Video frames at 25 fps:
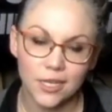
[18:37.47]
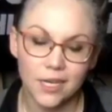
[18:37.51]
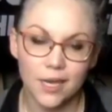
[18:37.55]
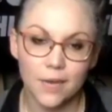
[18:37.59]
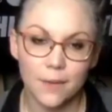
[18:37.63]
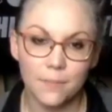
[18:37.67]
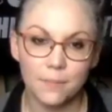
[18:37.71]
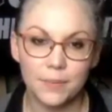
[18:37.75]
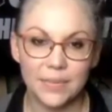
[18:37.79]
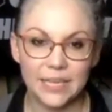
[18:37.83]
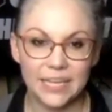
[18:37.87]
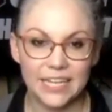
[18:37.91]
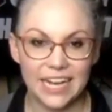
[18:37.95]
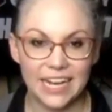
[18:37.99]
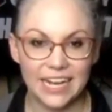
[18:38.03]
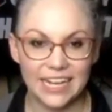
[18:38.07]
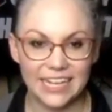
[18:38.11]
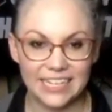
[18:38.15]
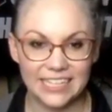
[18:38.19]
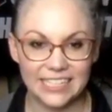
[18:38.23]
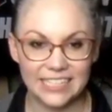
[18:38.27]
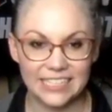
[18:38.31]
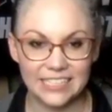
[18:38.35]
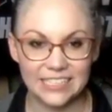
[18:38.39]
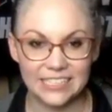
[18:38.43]

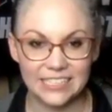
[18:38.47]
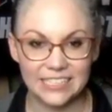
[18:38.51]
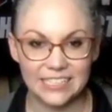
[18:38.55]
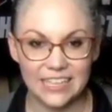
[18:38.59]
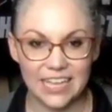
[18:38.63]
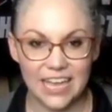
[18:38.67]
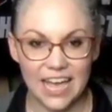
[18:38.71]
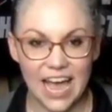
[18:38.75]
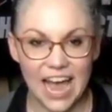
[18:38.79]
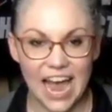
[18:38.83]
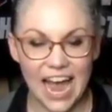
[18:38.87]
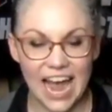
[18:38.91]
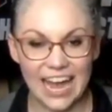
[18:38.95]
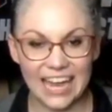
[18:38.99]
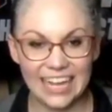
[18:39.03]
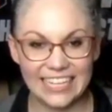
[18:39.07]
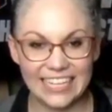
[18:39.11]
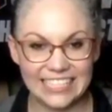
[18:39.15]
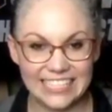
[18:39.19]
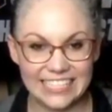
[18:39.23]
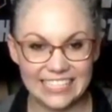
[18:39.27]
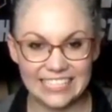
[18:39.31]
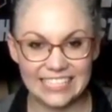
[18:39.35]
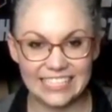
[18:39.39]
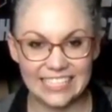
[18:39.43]
because I
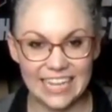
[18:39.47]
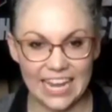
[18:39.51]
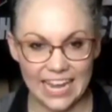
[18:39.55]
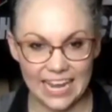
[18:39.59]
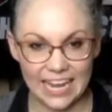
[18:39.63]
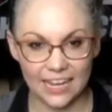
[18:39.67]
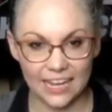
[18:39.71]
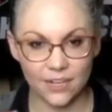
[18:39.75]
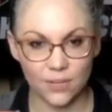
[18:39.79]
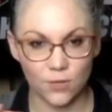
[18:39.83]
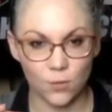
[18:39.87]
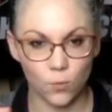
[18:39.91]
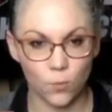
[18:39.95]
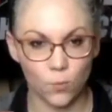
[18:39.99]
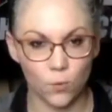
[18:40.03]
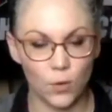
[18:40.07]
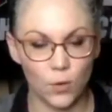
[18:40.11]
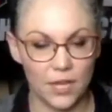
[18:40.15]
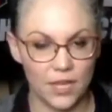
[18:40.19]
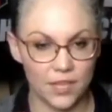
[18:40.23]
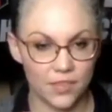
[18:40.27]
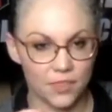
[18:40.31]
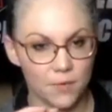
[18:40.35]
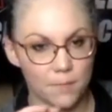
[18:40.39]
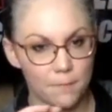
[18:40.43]
stand
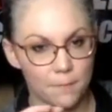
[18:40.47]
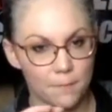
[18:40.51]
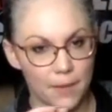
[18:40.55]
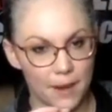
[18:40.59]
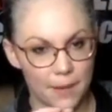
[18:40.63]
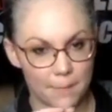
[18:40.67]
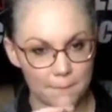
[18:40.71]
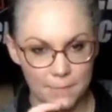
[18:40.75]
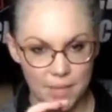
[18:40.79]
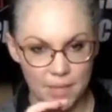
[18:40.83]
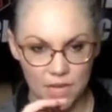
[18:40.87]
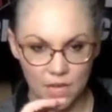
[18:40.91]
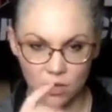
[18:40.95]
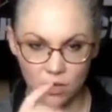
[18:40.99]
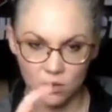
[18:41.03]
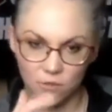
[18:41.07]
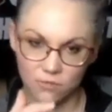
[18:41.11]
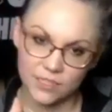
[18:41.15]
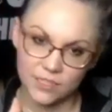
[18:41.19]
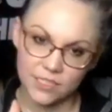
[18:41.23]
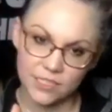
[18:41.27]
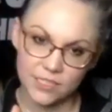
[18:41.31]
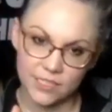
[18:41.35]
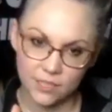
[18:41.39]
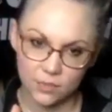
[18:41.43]
with my pelvis
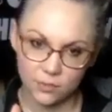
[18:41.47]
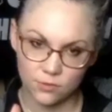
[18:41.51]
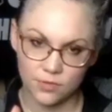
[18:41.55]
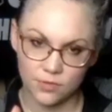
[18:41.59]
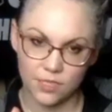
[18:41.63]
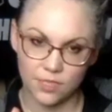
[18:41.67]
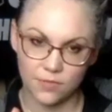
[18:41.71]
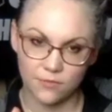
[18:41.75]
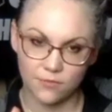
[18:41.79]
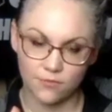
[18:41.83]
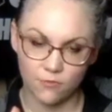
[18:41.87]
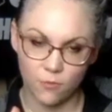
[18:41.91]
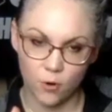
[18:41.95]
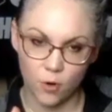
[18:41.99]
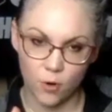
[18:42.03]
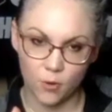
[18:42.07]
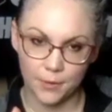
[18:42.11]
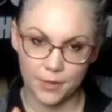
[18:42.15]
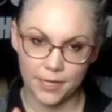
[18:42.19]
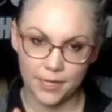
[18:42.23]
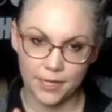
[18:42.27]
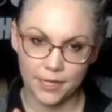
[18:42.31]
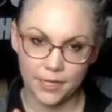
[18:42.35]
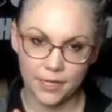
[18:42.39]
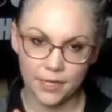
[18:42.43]
tilted
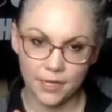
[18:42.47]
forward.